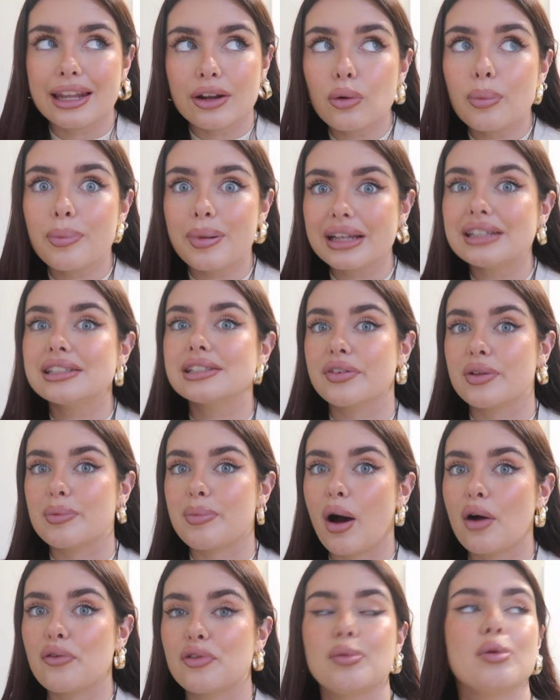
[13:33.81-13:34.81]
little bins for the
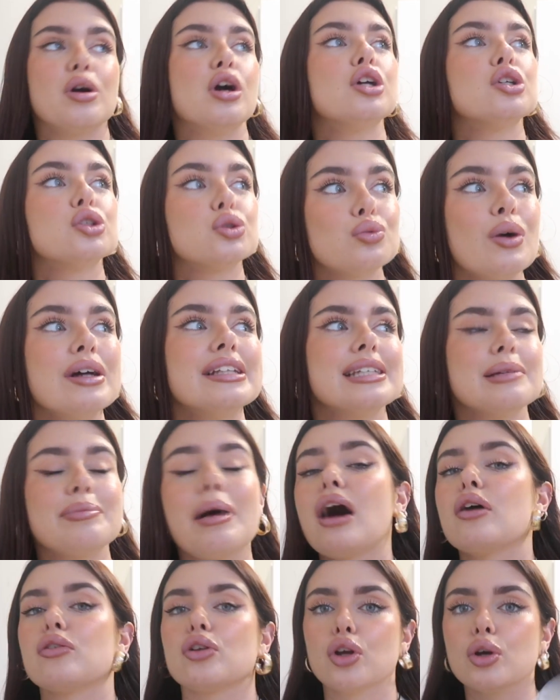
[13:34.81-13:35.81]
bathroom,
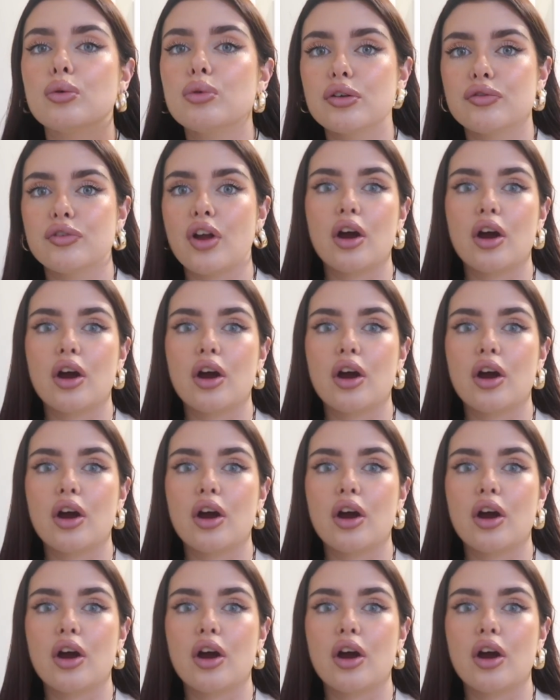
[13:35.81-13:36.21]
£20, who would have